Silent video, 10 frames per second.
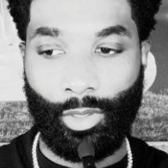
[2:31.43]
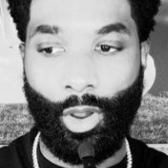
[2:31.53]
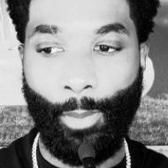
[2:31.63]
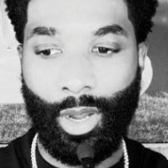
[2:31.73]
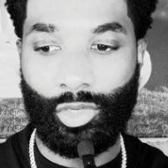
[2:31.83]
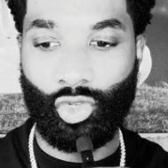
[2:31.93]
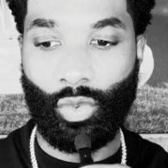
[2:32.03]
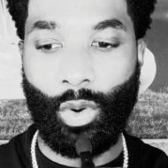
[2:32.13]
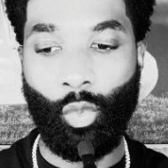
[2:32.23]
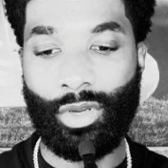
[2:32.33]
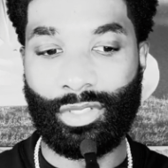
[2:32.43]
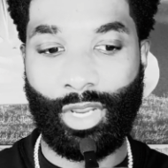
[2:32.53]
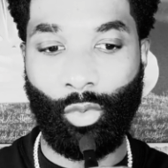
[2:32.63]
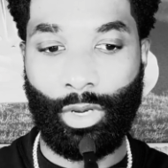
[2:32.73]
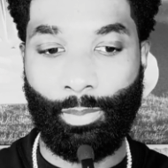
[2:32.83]
Now, mind you, on
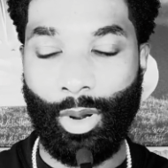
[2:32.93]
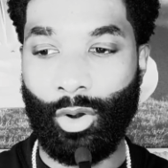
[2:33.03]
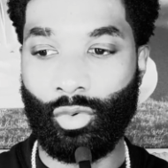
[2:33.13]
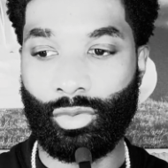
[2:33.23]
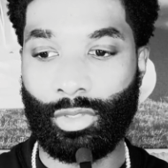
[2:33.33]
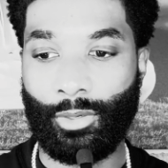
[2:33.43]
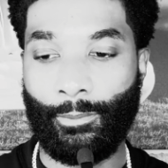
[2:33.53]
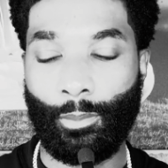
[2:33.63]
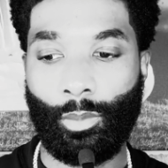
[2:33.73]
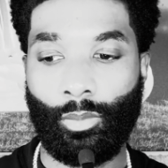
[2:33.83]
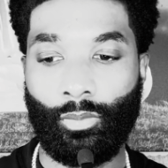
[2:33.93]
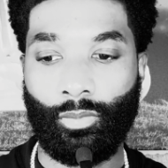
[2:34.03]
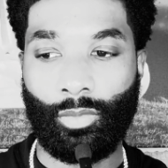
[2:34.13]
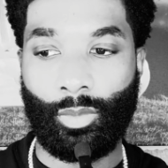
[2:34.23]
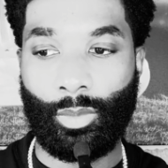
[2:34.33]
Wednesday when he posts,
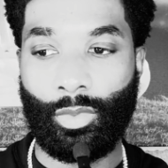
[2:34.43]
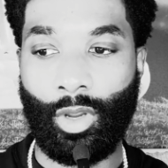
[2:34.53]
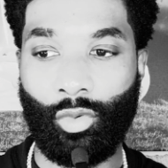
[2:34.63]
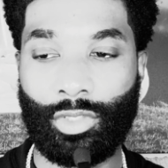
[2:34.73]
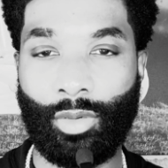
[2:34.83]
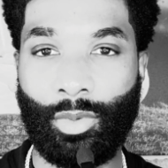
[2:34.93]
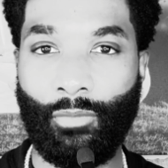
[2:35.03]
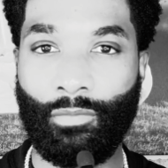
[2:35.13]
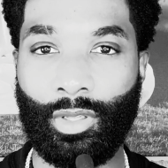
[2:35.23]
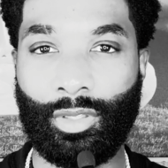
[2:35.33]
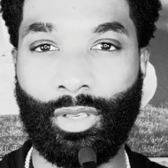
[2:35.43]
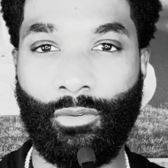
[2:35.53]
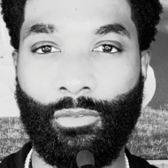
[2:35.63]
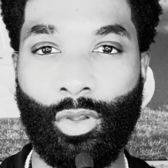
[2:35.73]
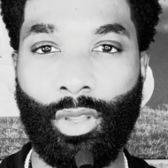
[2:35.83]
there were some conflicted
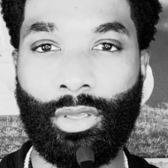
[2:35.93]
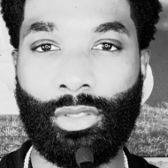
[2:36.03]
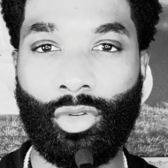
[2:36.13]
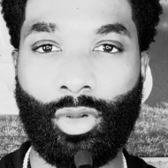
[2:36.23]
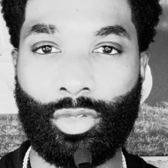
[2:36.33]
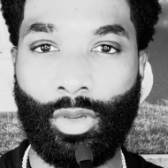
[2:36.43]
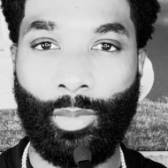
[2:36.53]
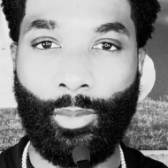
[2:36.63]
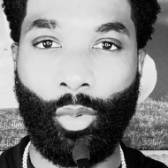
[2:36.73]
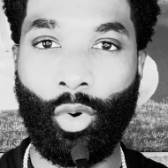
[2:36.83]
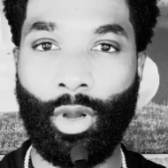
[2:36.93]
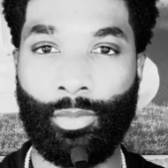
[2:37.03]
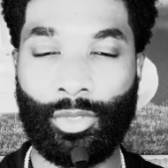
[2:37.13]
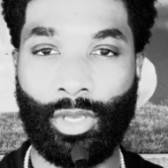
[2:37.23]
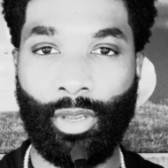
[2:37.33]
feelings. Some people were
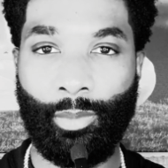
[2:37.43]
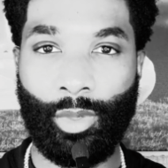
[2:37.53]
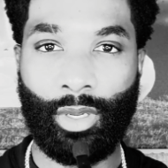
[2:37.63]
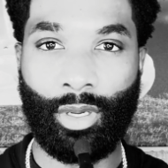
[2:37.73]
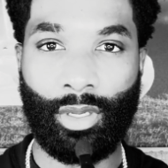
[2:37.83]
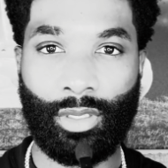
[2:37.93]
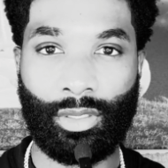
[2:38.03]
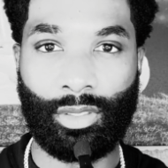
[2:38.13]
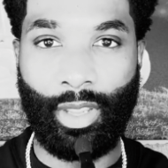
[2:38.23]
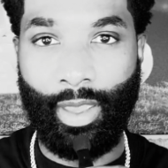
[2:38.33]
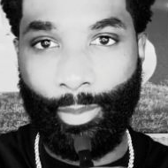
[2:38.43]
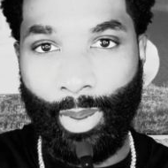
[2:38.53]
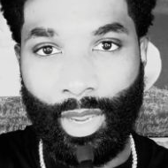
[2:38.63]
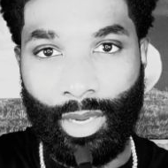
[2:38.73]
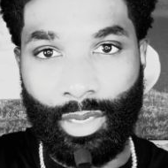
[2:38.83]
upset because they had
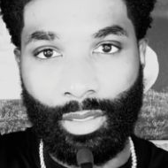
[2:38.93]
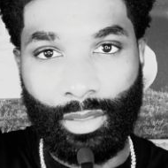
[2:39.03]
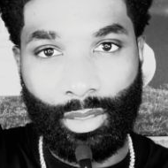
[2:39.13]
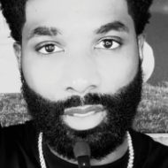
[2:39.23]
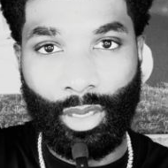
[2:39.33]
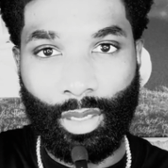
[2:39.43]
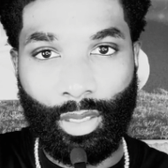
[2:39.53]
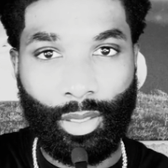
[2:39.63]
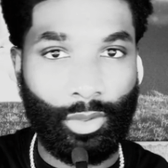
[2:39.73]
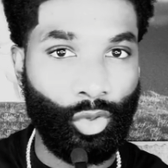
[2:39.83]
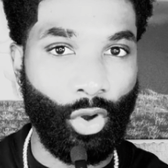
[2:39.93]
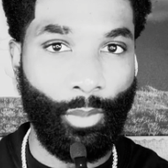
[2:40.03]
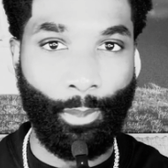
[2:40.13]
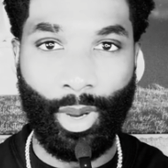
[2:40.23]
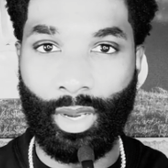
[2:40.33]
paid,
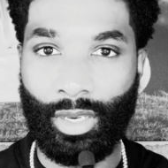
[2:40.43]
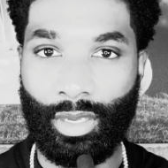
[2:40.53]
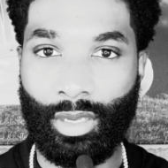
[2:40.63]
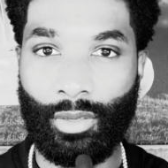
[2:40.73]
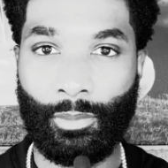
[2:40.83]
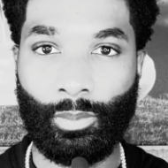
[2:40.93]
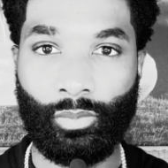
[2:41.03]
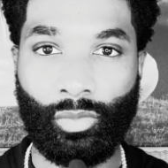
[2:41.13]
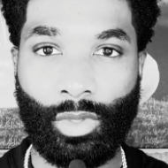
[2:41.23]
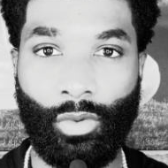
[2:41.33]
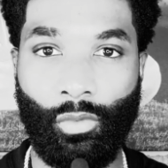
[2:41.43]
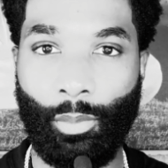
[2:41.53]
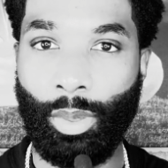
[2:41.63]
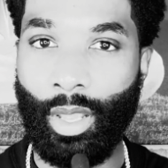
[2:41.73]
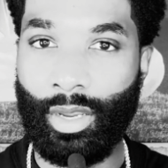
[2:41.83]
money for
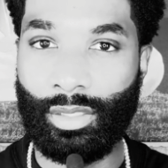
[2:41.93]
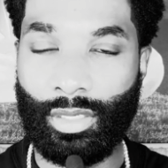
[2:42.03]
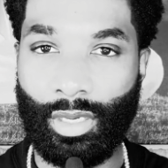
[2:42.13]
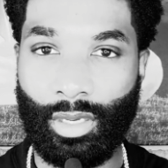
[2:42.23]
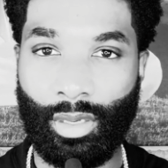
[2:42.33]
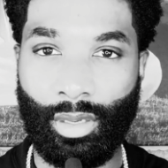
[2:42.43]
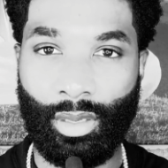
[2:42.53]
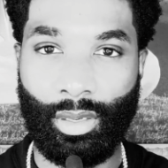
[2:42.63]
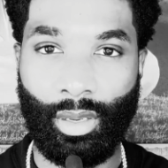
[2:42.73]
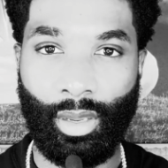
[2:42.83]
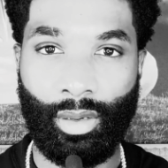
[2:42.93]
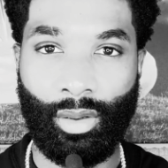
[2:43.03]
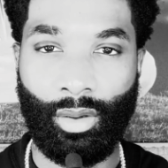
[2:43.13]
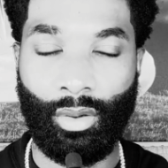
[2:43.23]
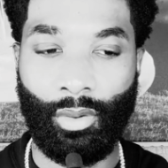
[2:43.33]
plane ticket and
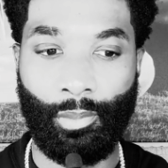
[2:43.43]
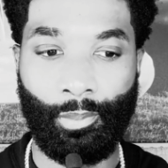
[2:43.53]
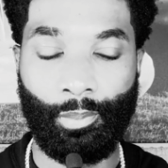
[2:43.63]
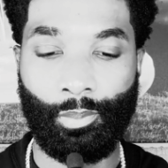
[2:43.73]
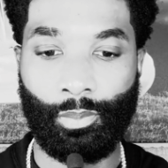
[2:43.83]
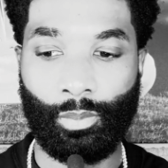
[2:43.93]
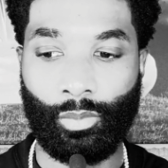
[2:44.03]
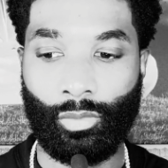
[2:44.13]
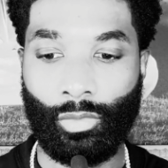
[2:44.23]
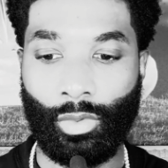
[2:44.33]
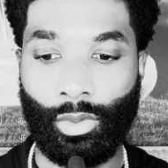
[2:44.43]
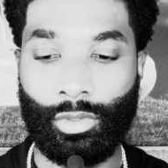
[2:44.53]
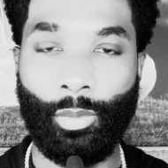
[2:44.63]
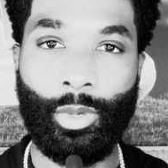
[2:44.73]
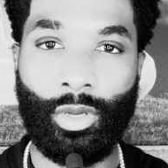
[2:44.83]

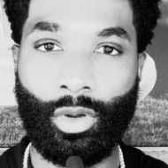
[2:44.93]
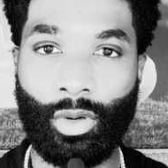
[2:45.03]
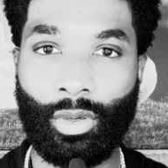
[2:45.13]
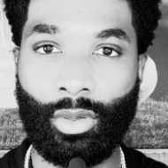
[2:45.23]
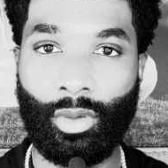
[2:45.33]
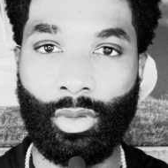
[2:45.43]
to be here.